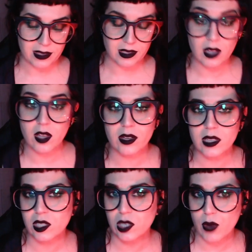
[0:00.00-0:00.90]
a lot of
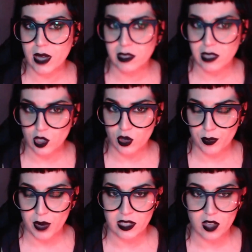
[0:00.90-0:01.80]
these US centric
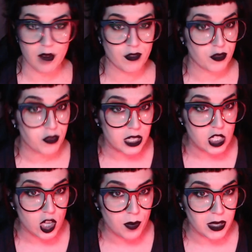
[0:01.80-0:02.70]
brands offer free
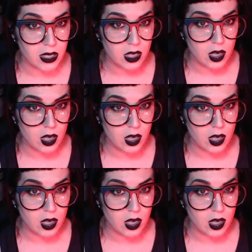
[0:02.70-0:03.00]
shipping in the